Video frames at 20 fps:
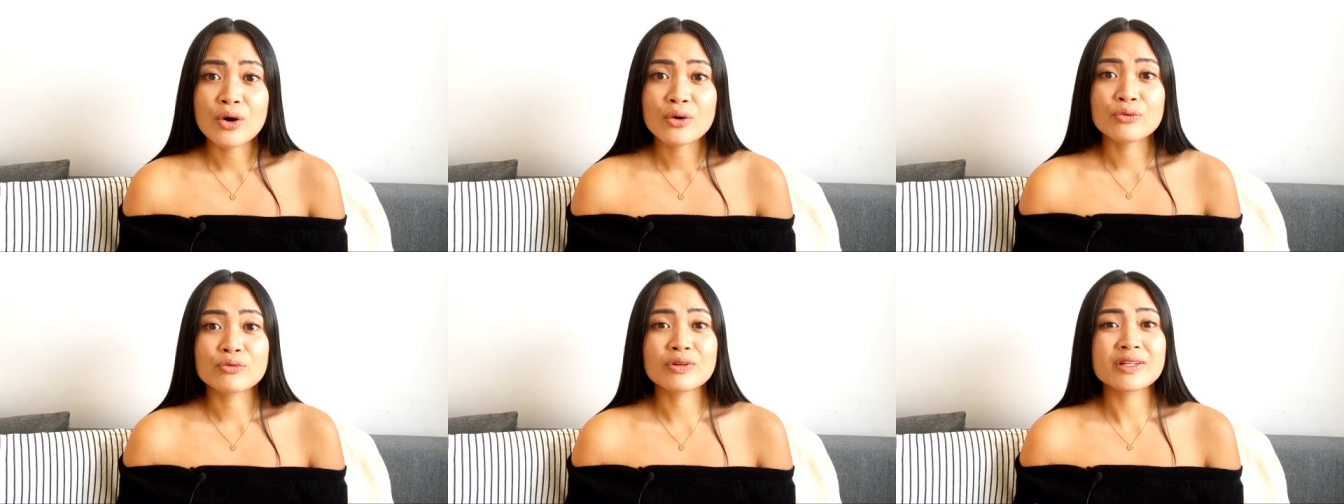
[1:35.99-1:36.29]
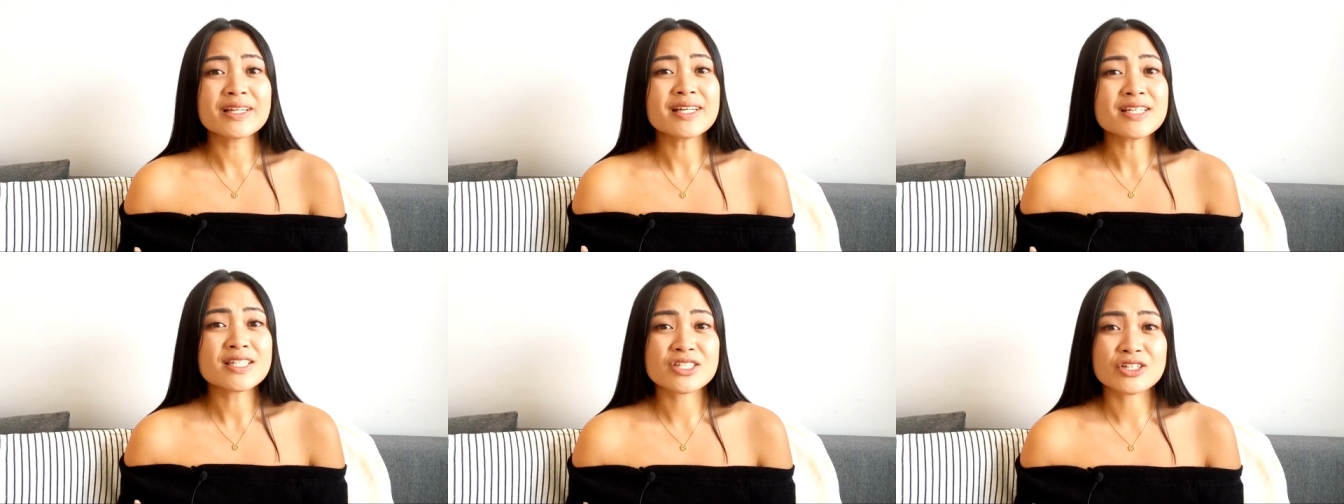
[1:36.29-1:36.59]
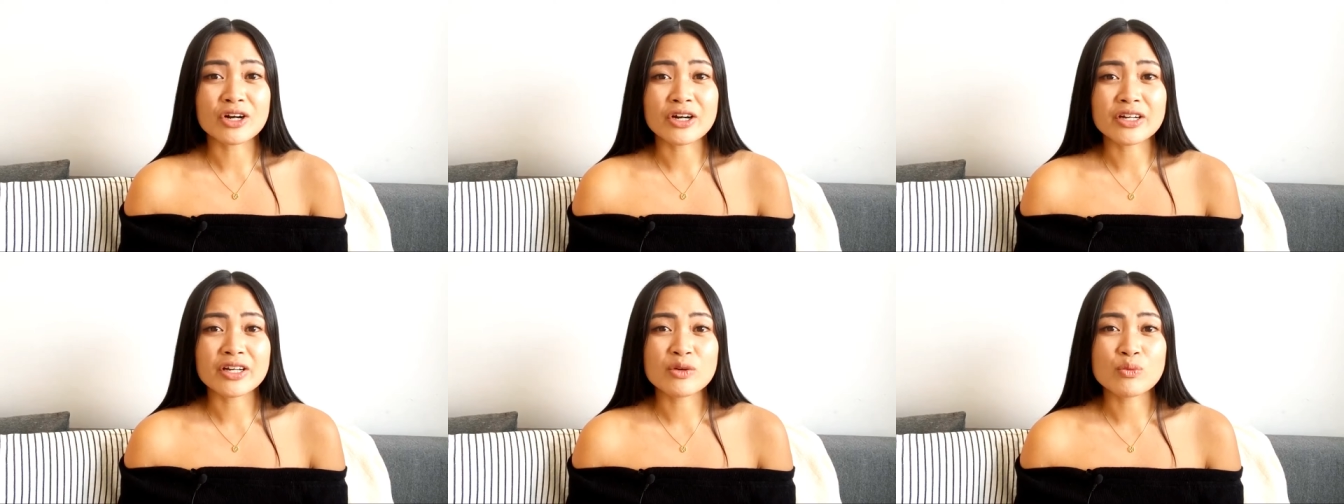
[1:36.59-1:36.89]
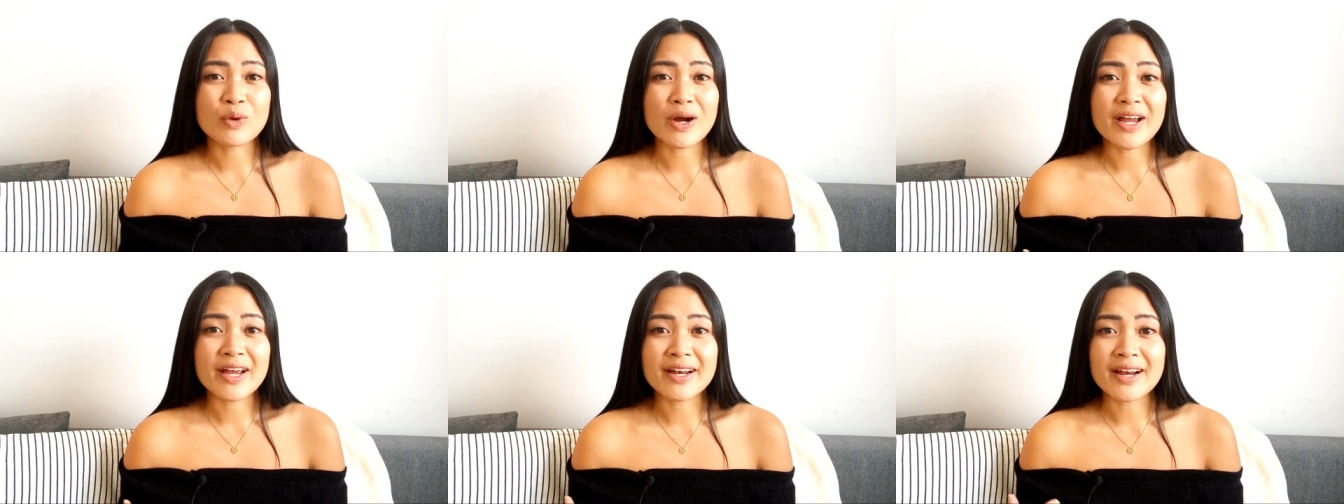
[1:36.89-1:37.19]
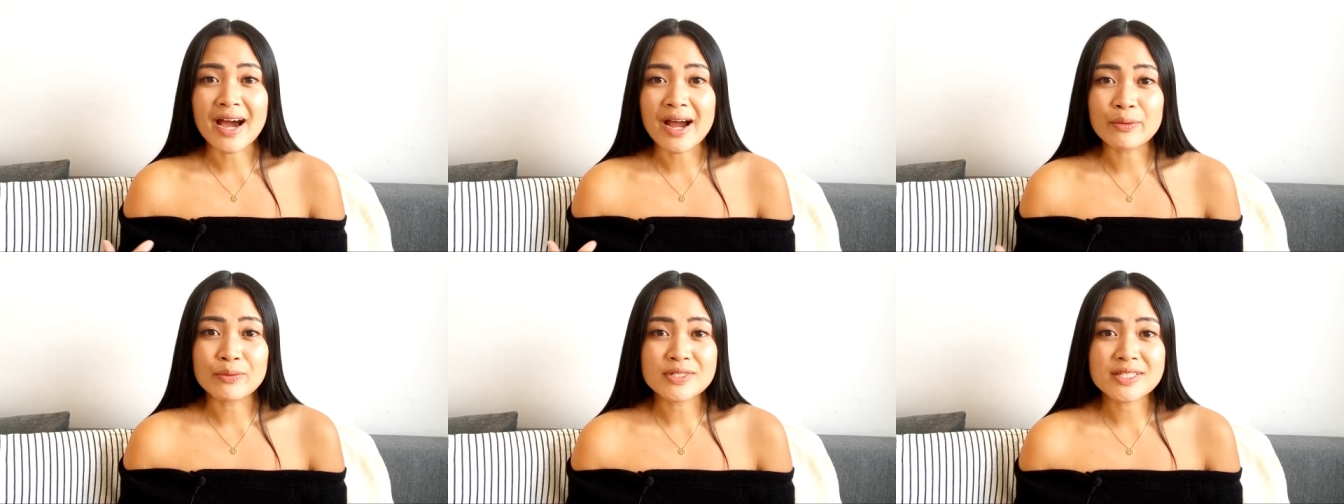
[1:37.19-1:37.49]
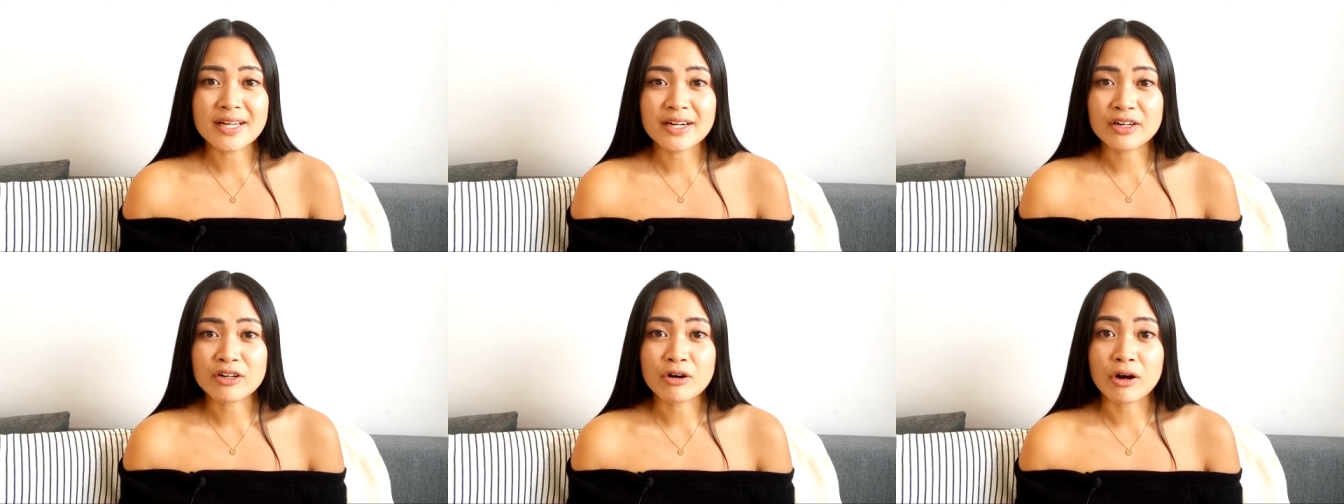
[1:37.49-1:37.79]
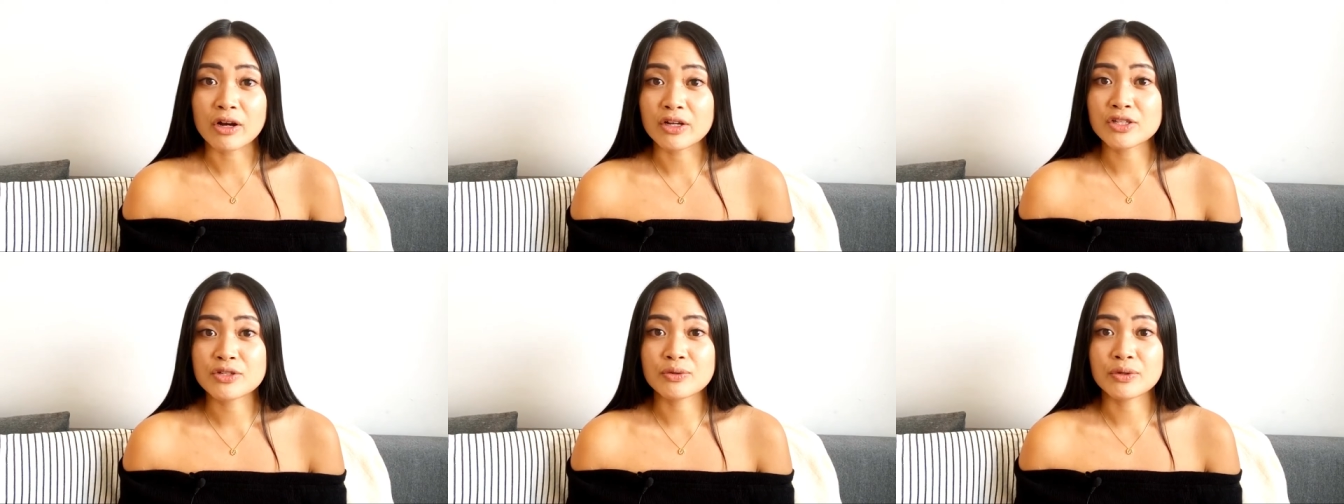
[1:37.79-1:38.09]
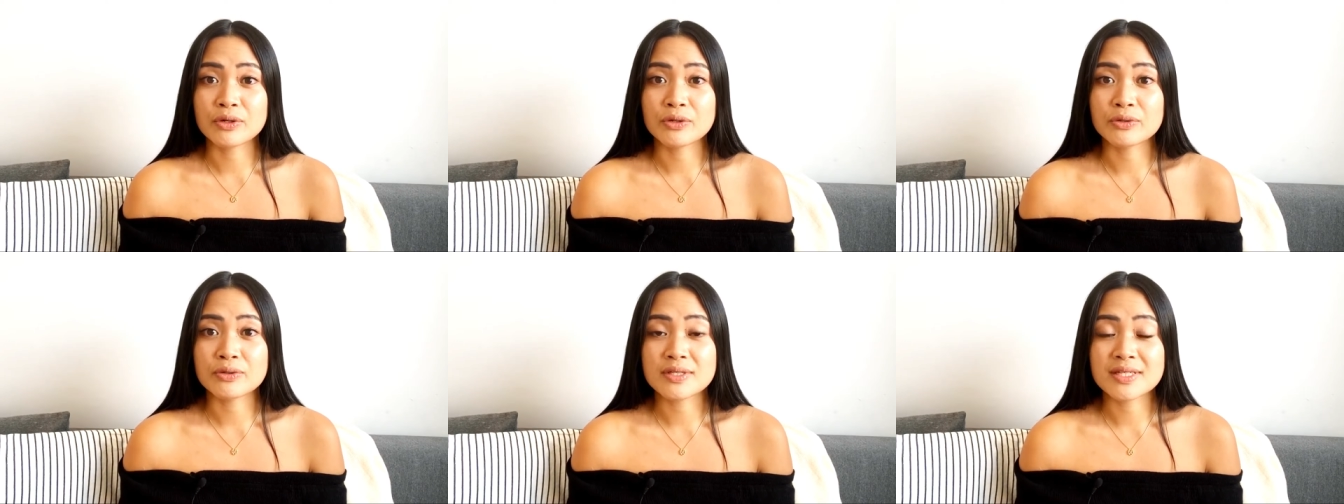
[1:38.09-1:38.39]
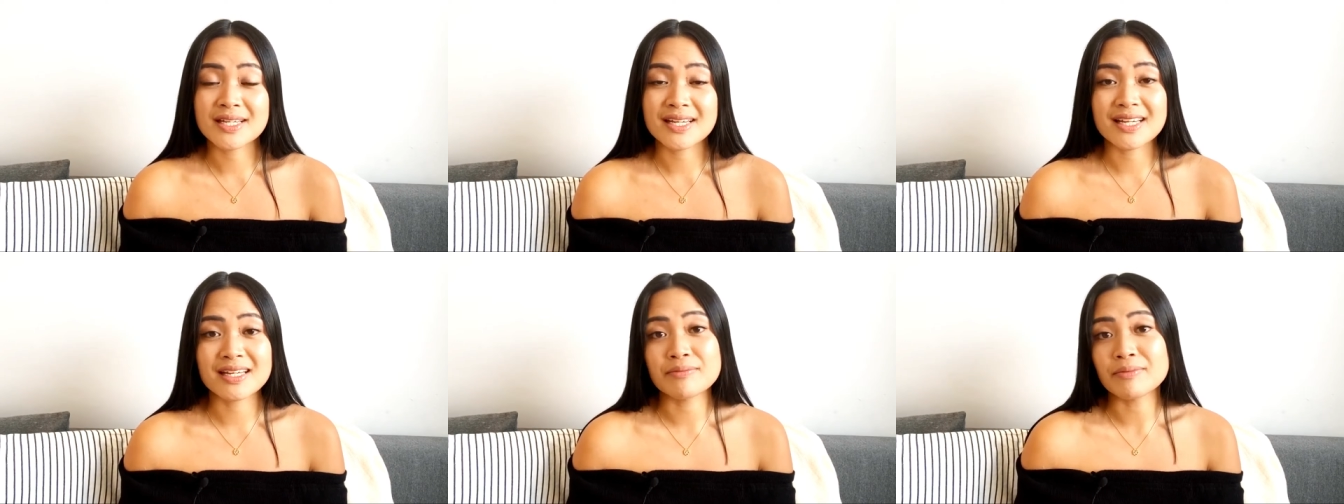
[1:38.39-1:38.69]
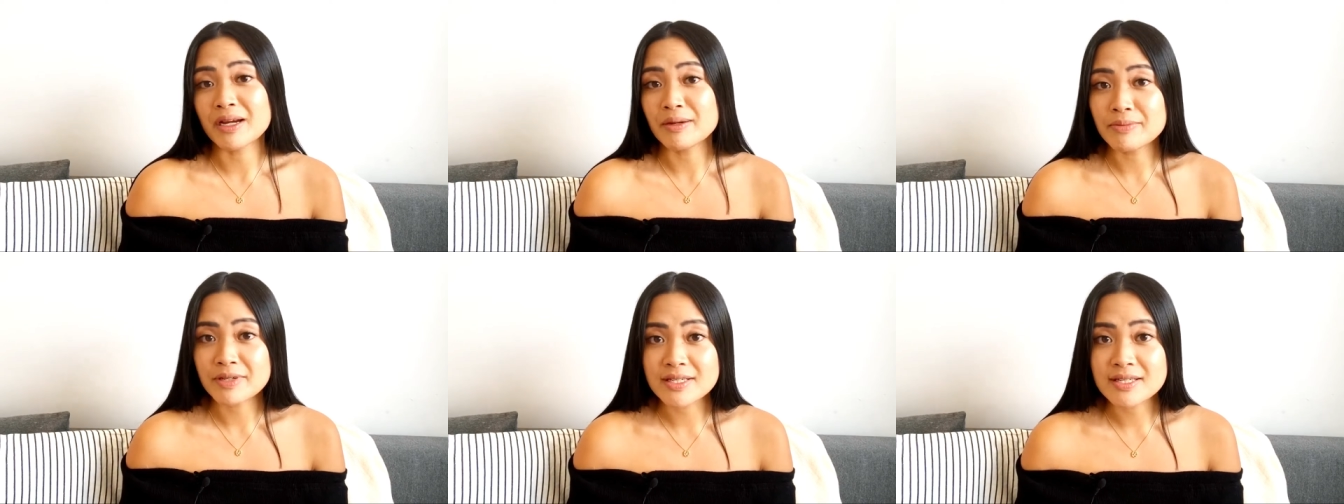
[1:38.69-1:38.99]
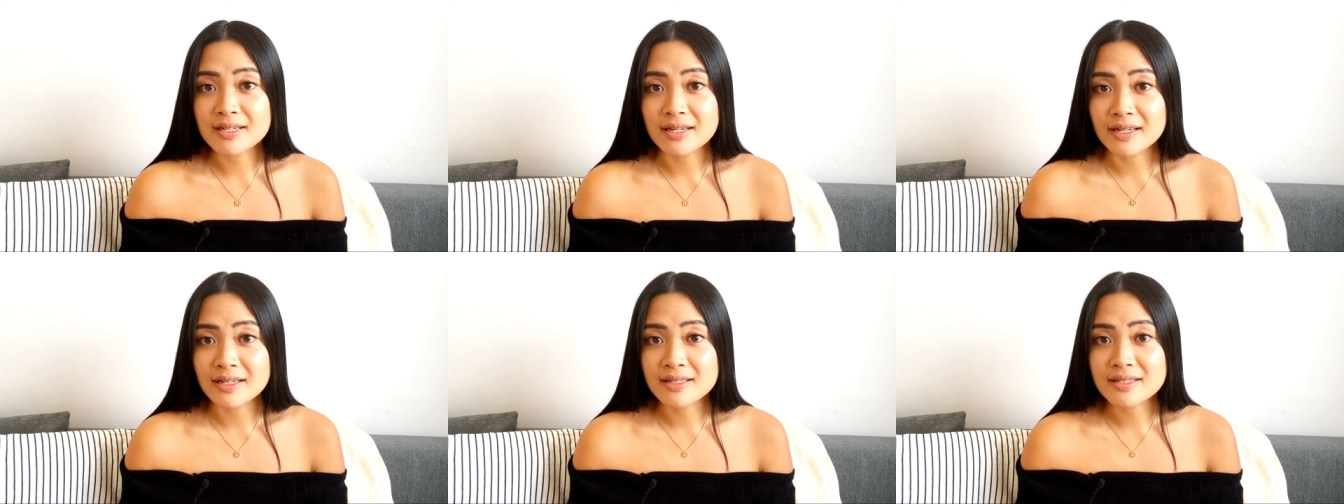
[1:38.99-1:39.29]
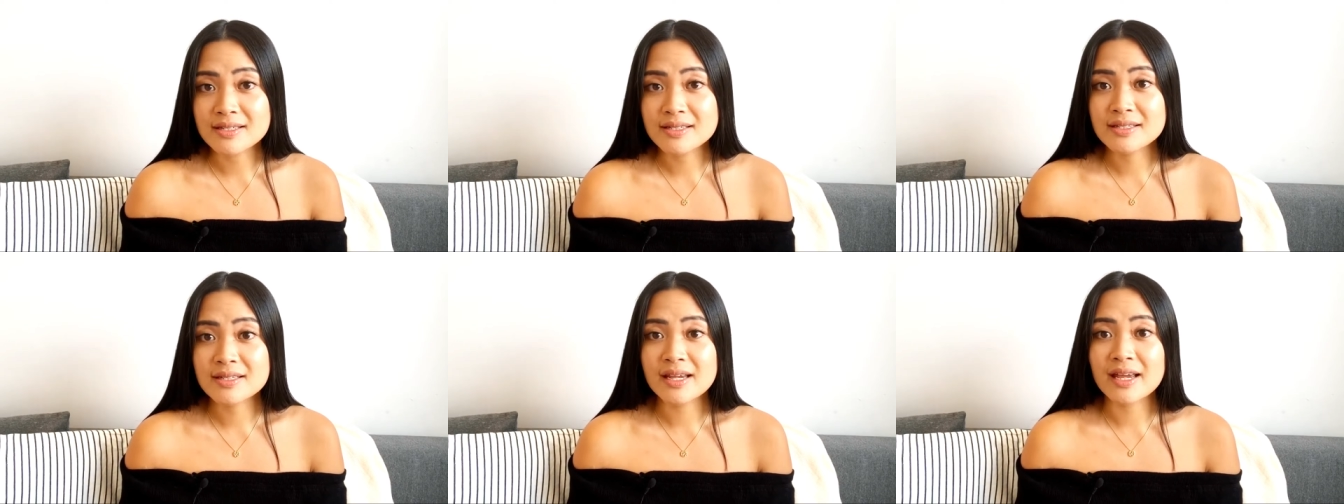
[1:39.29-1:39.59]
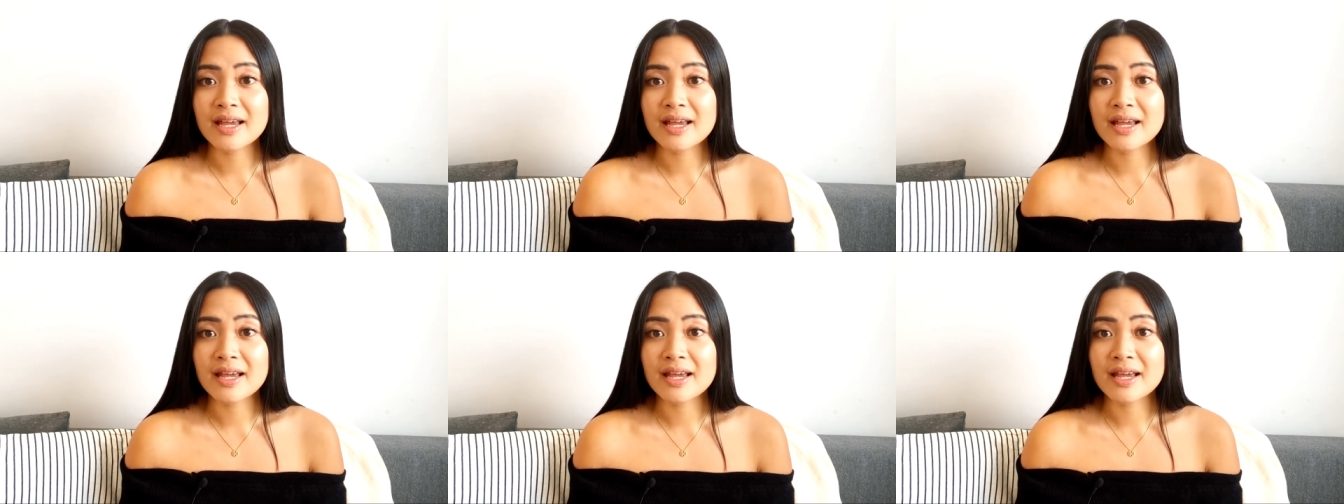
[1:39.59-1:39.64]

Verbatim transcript: really started when I was at a crossroads in my business.